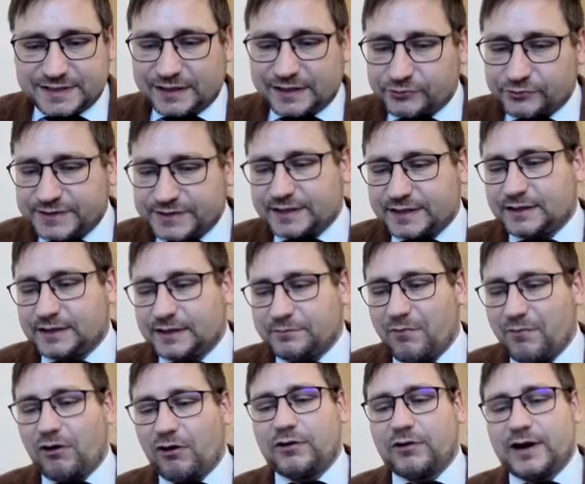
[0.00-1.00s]
increasingly
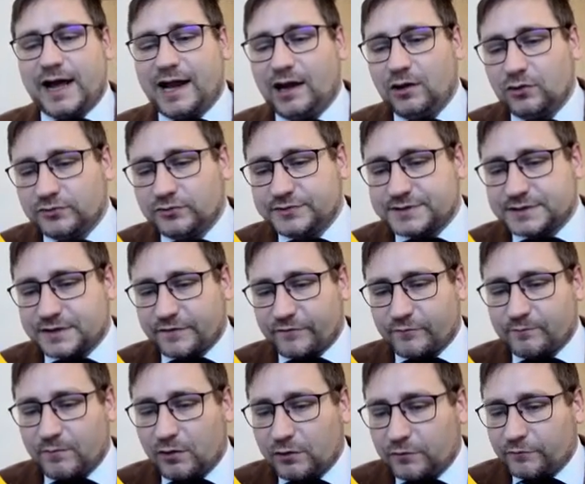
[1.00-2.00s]
more elusive,
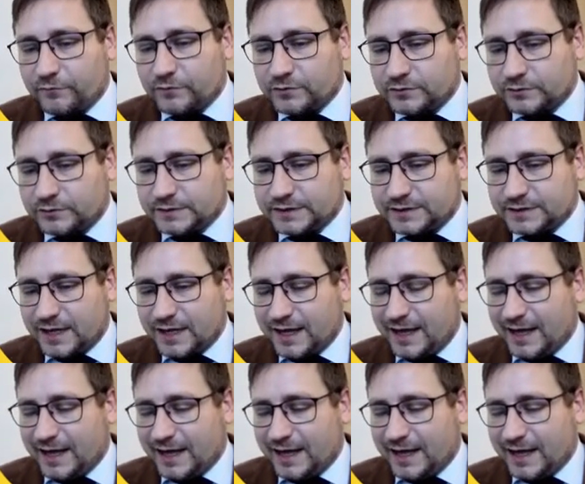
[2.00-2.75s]
more fluid,